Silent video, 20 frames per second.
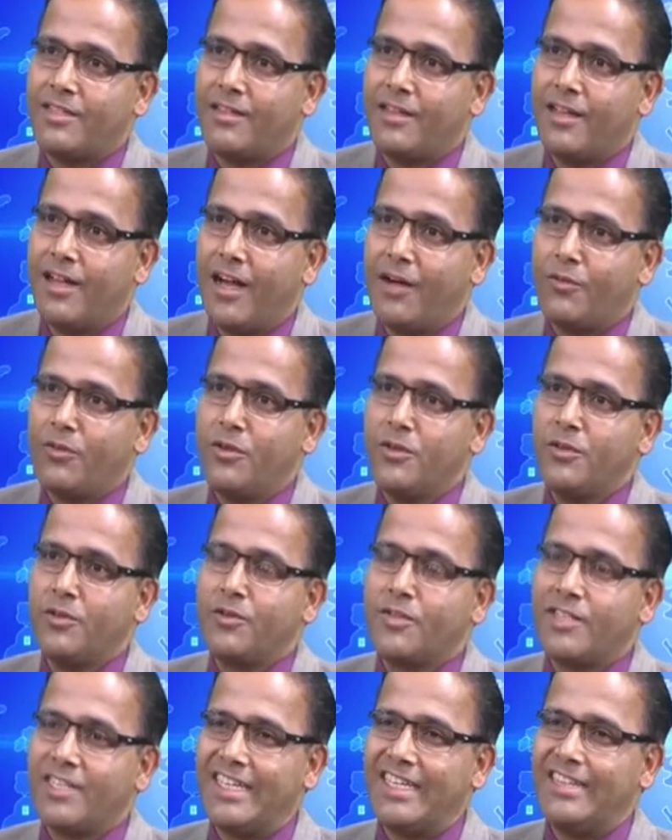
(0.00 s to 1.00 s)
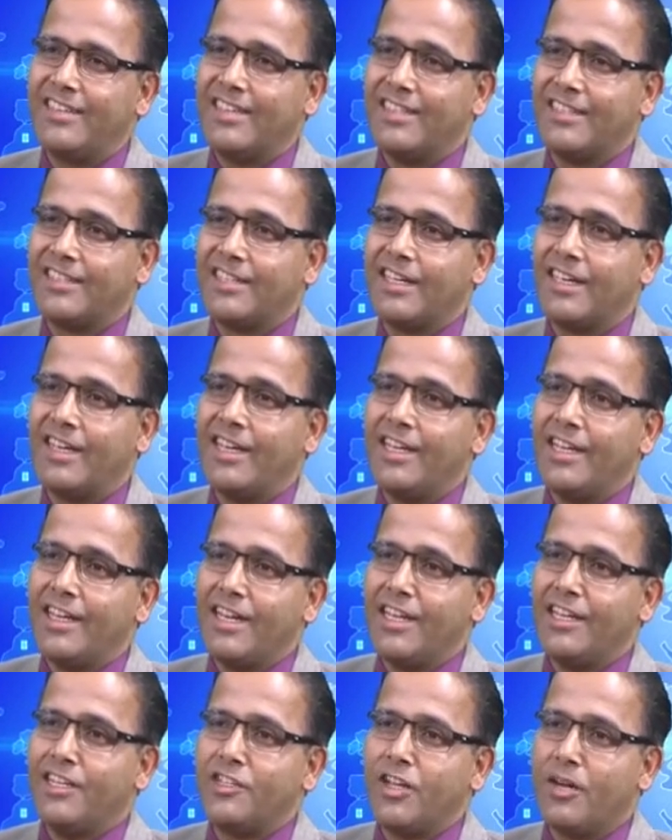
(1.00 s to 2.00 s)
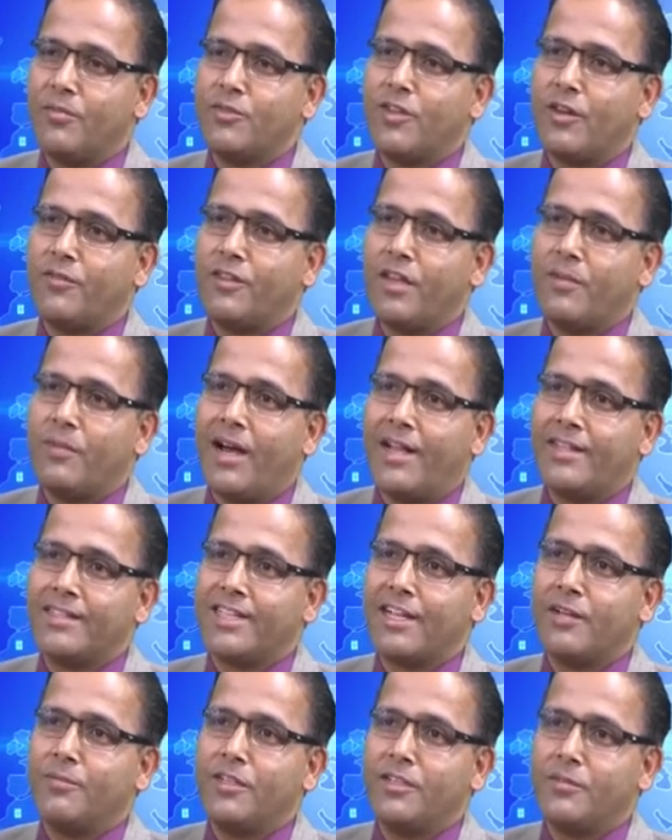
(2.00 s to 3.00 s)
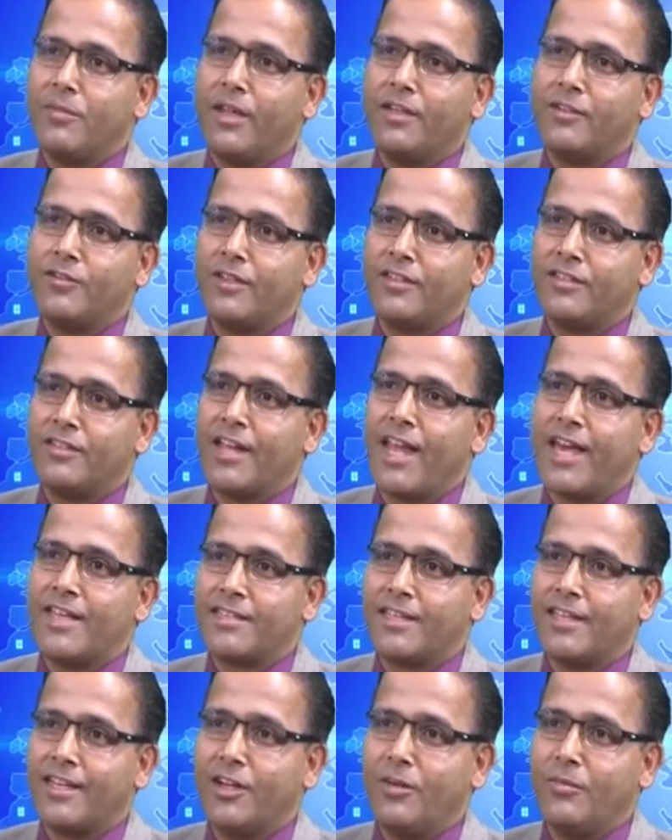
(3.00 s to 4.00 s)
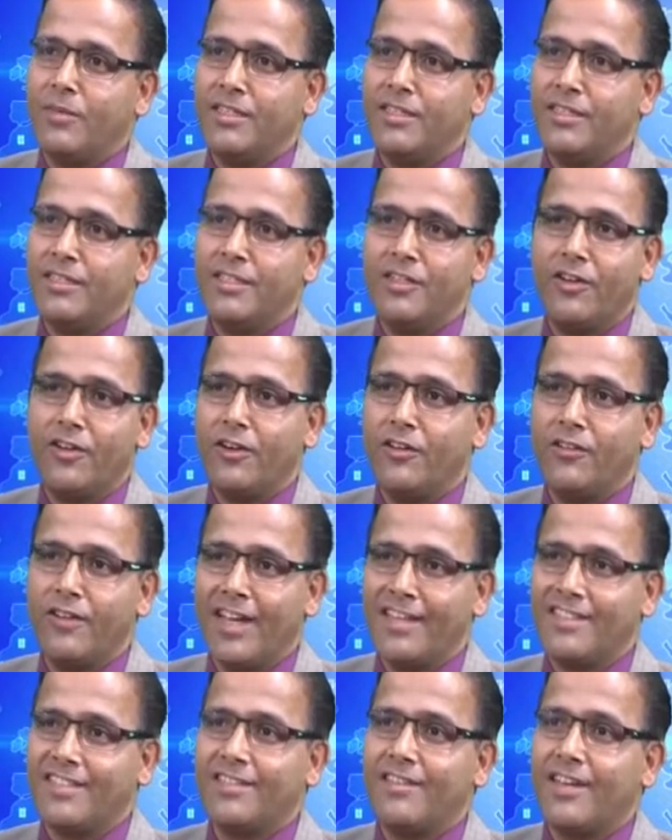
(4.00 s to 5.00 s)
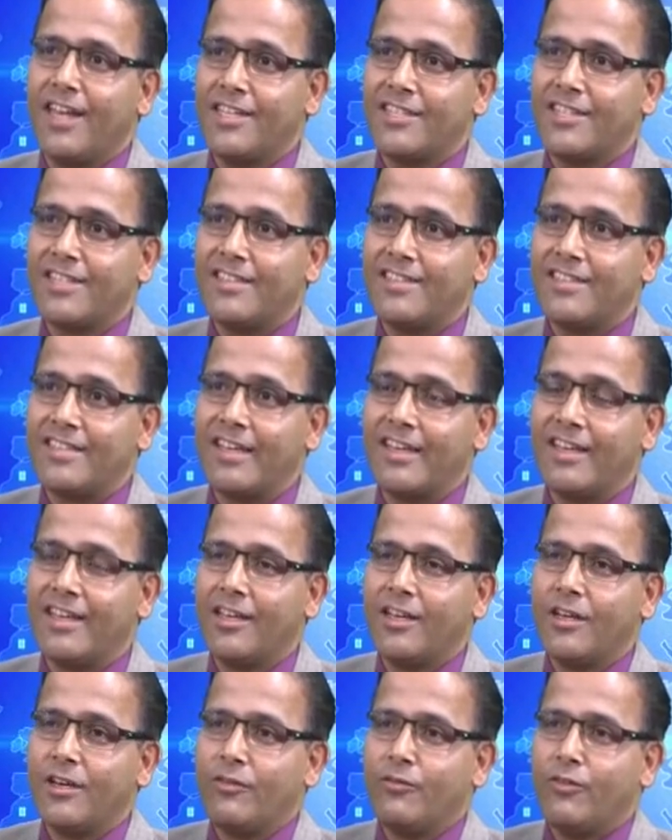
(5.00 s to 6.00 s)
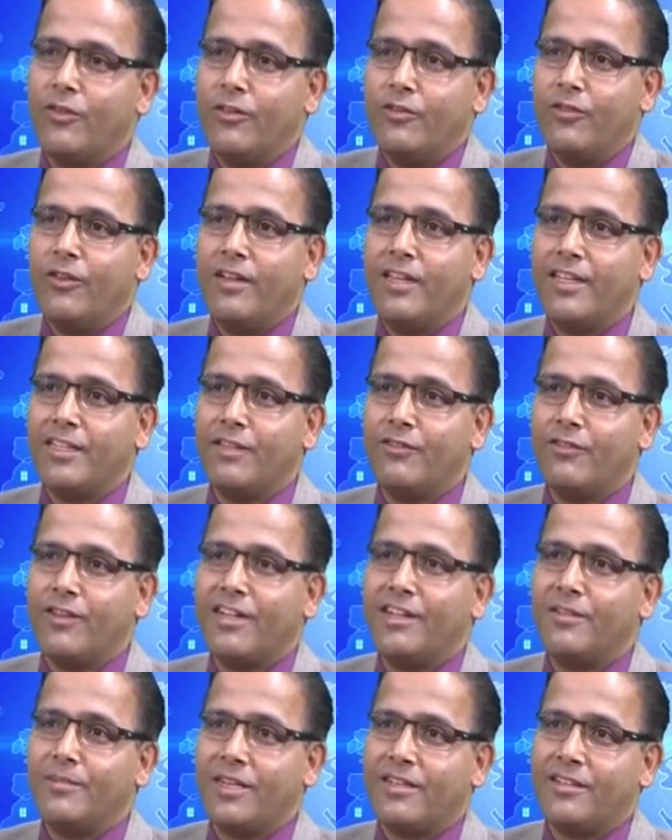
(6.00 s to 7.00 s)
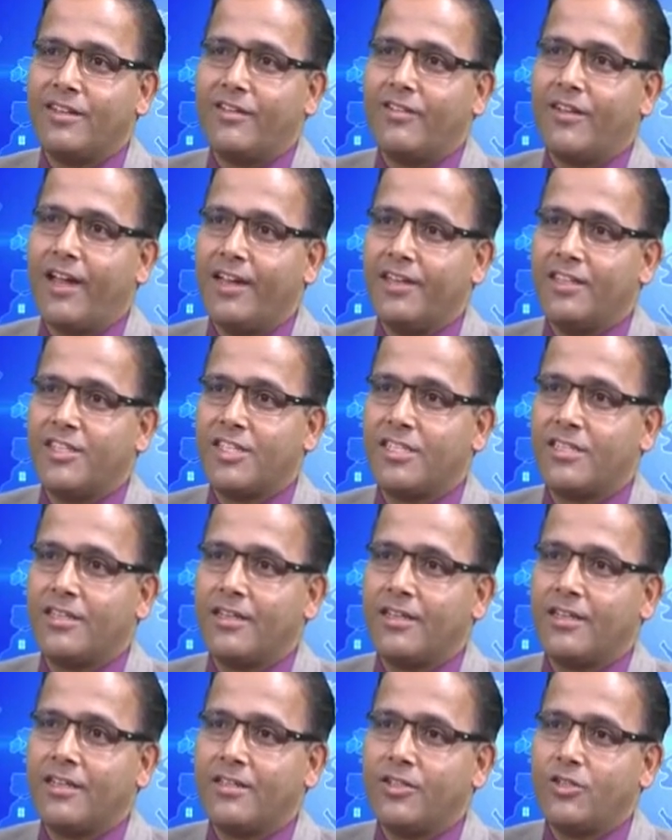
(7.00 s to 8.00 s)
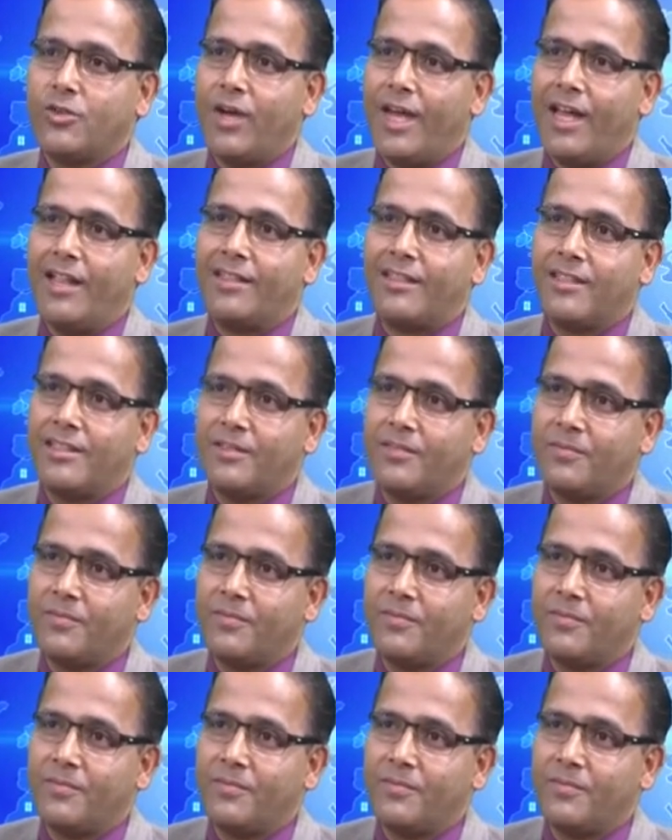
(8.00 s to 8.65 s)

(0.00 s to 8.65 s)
Mm-hmm. How do you see this in terms of Nepal's commitment to international community or United Nations fulfilling the fundamental rights to health?